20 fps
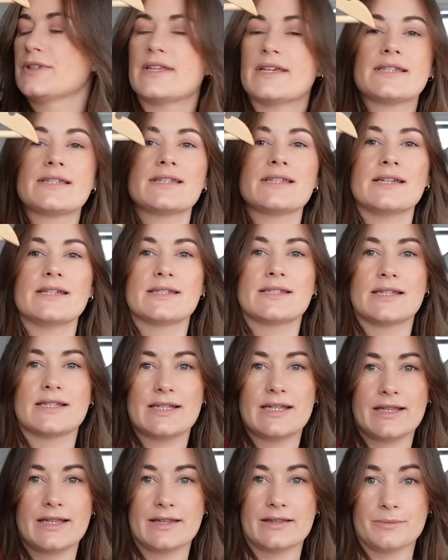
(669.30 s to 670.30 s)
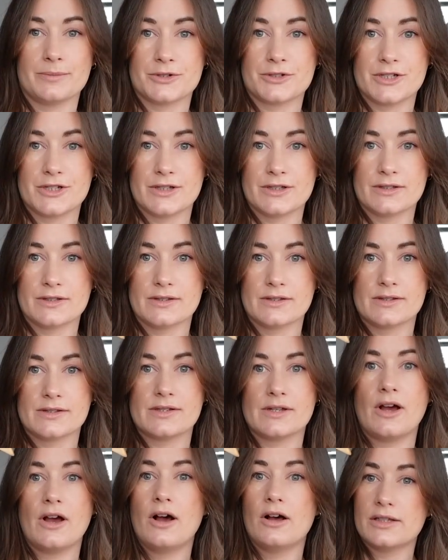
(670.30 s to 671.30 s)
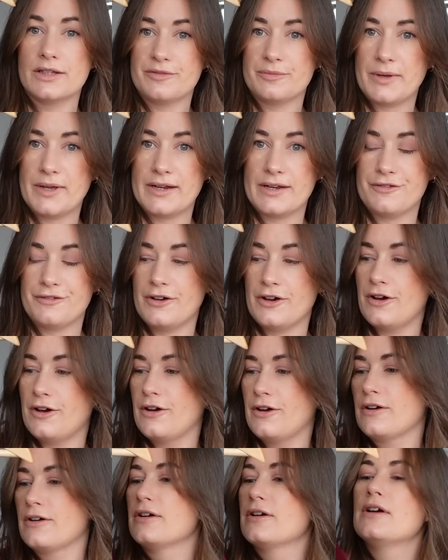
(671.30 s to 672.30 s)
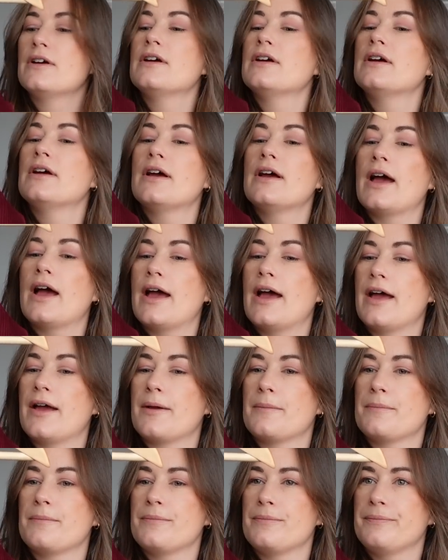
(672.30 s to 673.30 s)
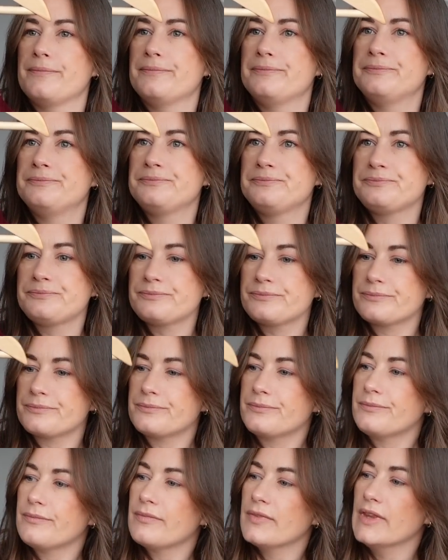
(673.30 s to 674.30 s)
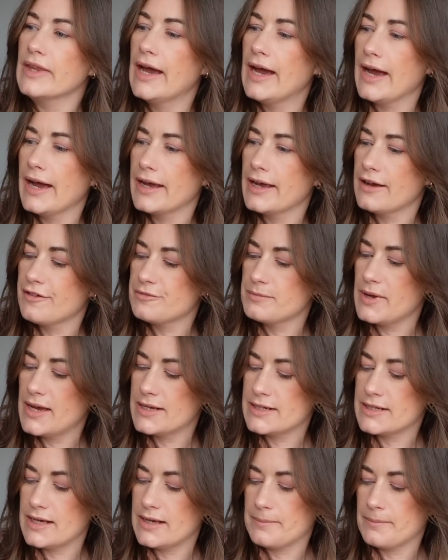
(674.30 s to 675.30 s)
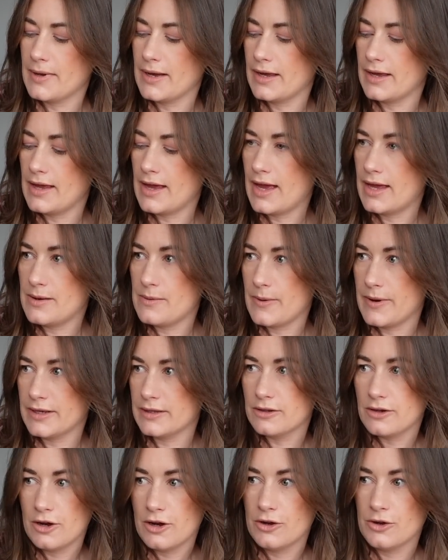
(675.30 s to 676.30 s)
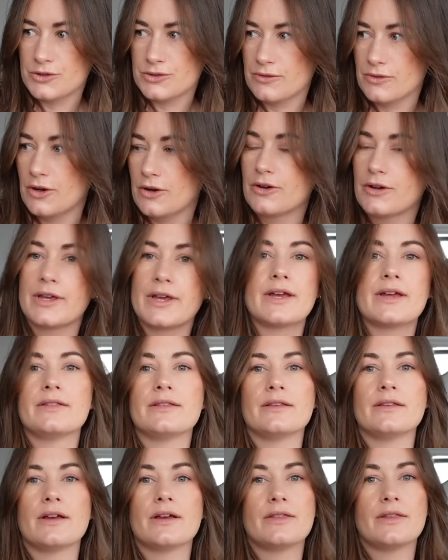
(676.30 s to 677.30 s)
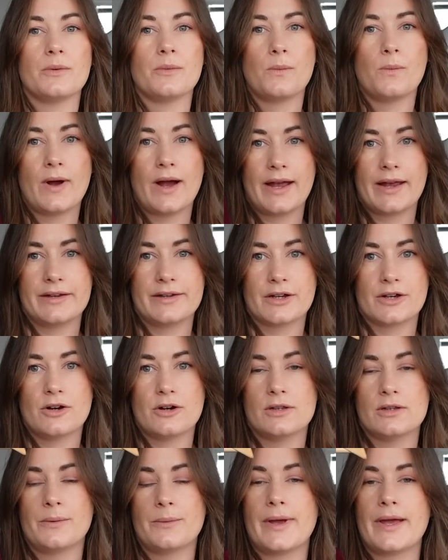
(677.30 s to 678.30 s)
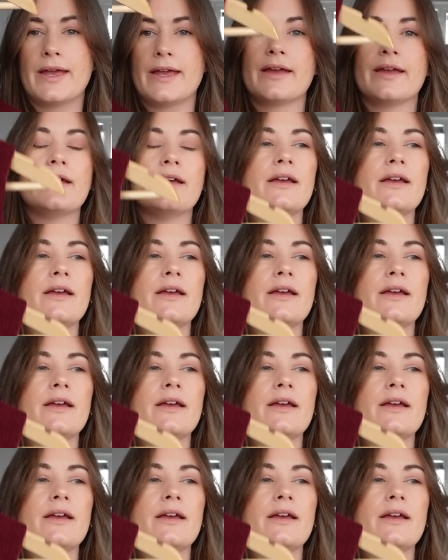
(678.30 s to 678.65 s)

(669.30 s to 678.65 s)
this is the Tilly and the Buttons olive pinafore. I have made it in my 8 Wale corduroy in the wine colourway.